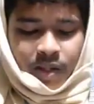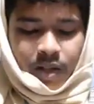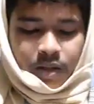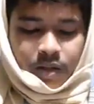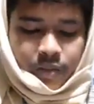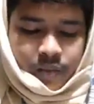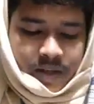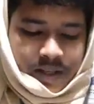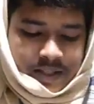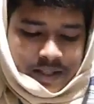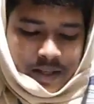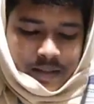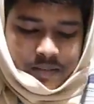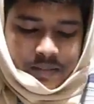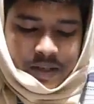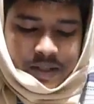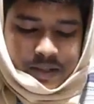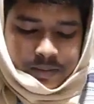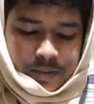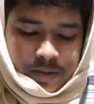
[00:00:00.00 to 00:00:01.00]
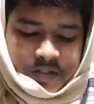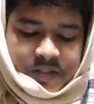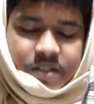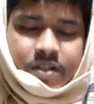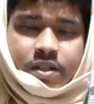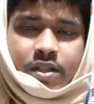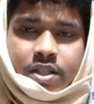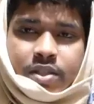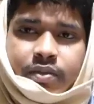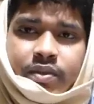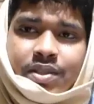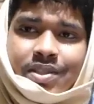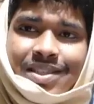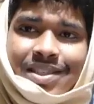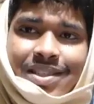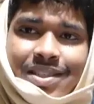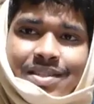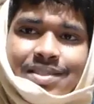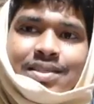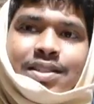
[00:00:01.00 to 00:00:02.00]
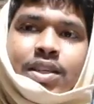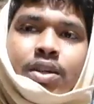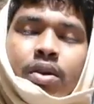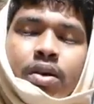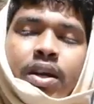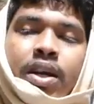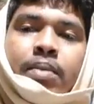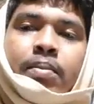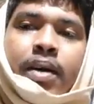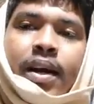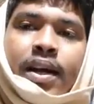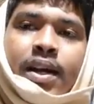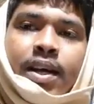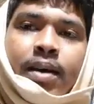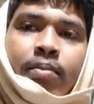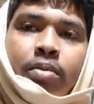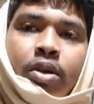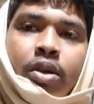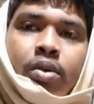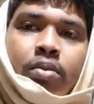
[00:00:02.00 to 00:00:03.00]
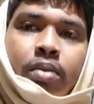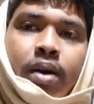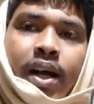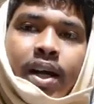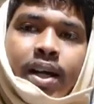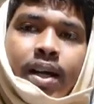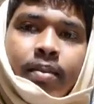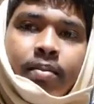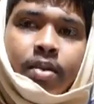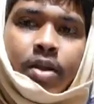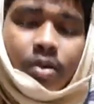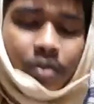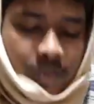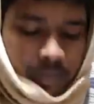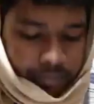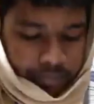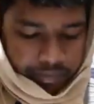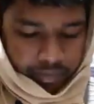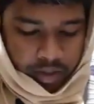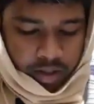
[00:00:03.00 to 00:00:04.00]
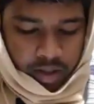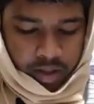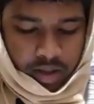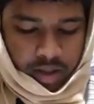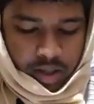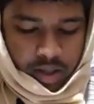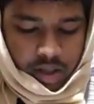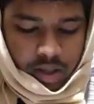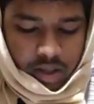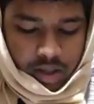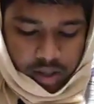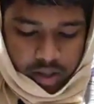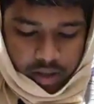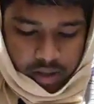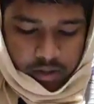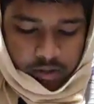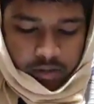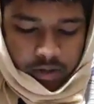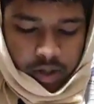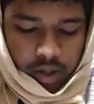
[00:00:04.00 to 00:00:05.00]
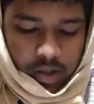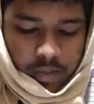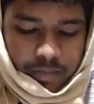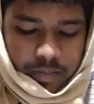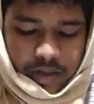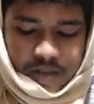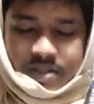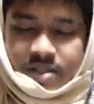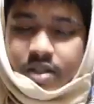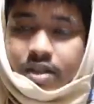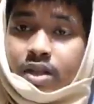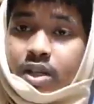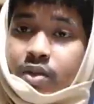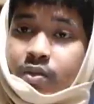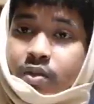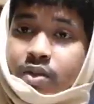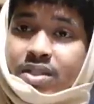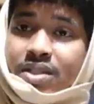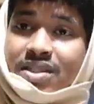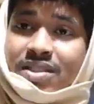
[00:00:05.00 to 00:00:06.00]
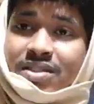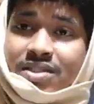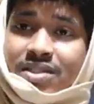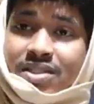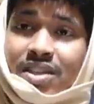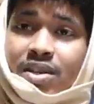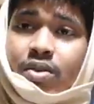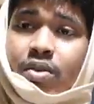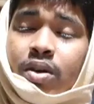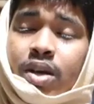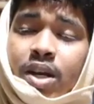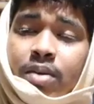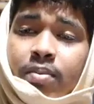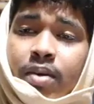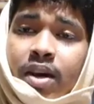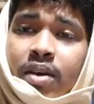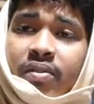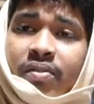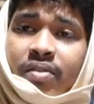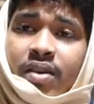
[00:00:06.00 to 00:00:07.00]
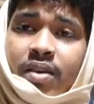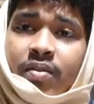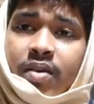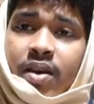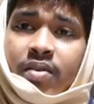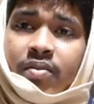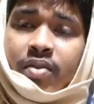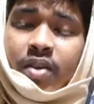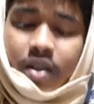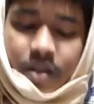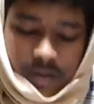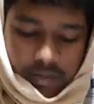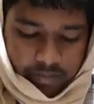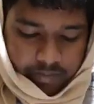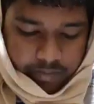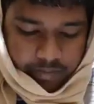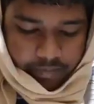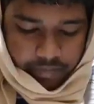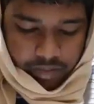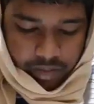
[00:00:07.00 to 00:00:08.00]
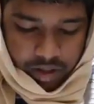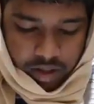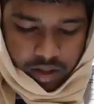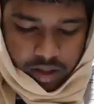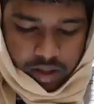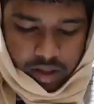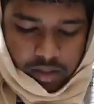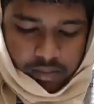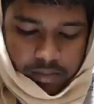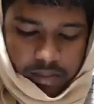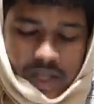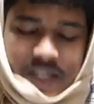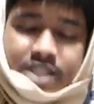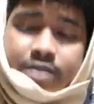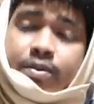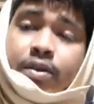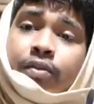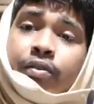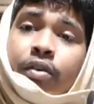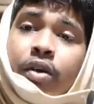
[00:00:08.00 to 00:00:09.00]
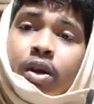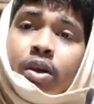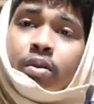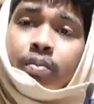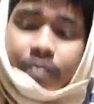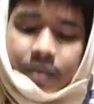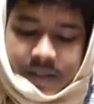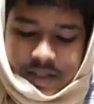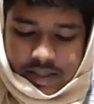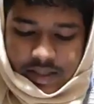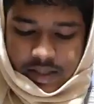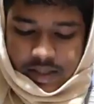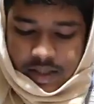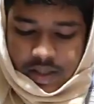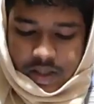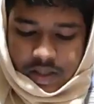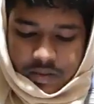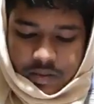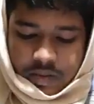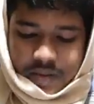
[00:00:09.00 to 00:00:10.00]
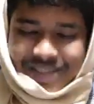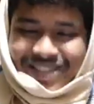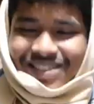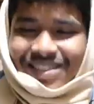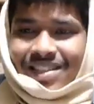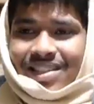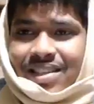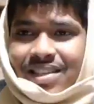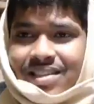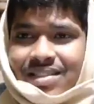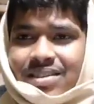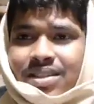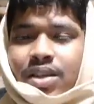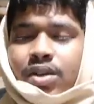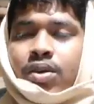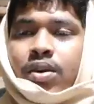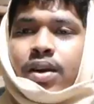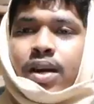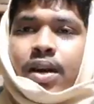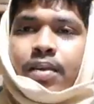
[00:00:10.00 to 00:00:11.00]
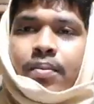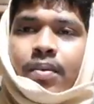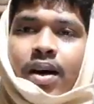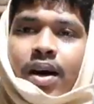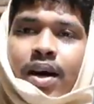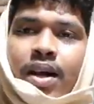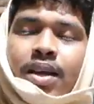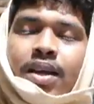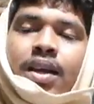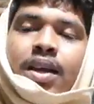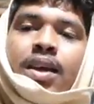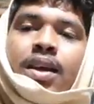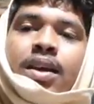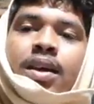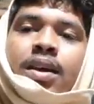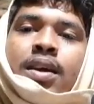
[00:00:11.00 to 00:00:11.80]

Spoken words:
Now the ways are mass percentage, which is denoted by W by W; the volume percentage, which is denoted by V by V; the mass by volume percentage, which is denoted by